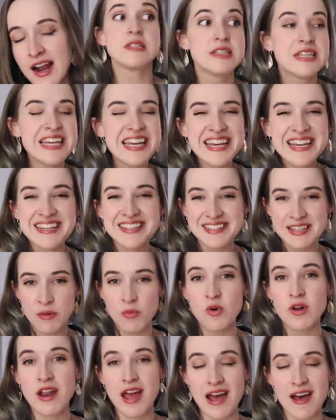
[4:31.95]
Seeing
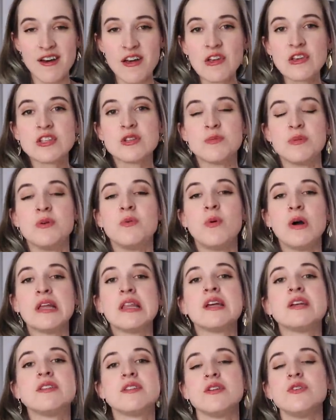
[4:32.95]
someone else be
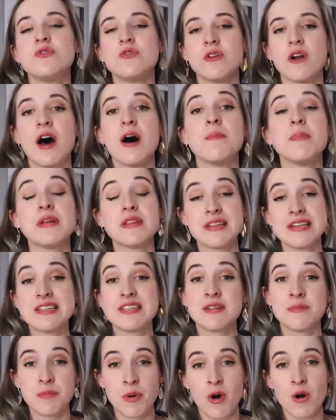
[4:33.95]
willing to drop at
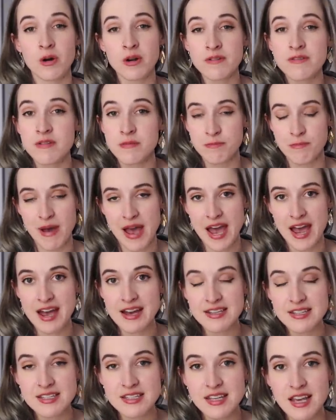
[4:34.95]
least a part of the
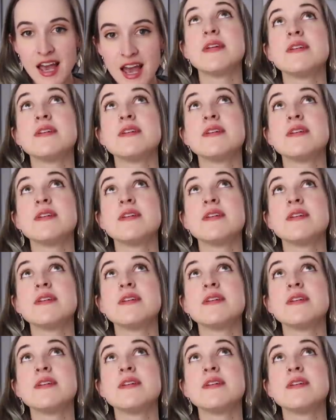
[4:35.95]
mask